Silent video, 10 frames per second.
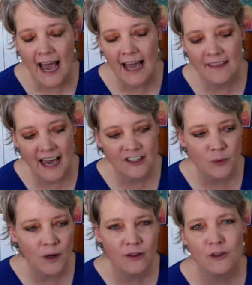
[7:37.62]
And
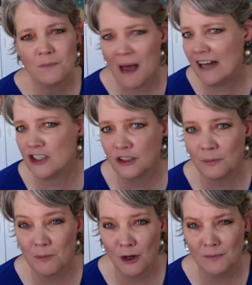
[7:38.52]
that's one of those magical
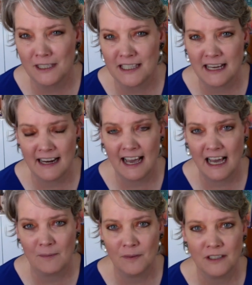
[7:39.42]
moments that
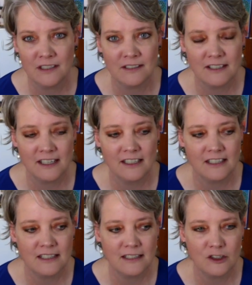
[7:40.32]
happens.
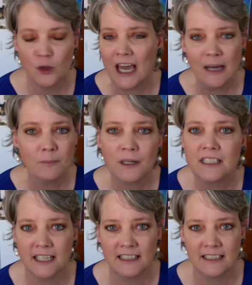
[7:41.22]
It's, you can't
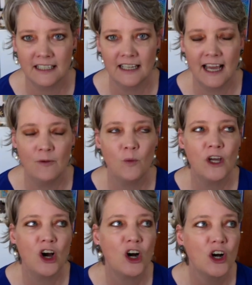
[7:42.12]
predict it. And
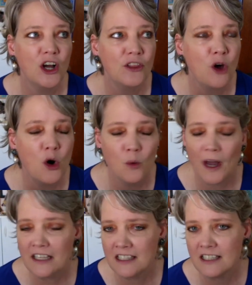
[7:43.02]
we, the
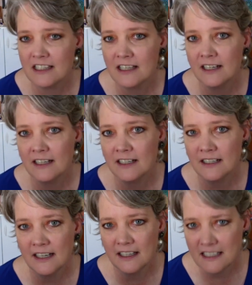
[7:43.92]
Oasis,
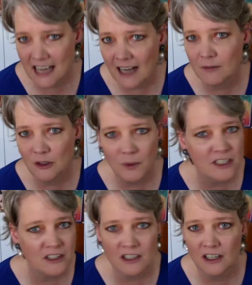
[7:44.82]
the time in the
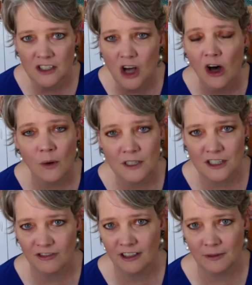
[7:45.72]
Oasis is always
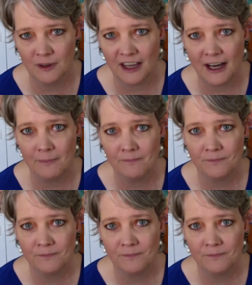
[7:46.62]
filled with that.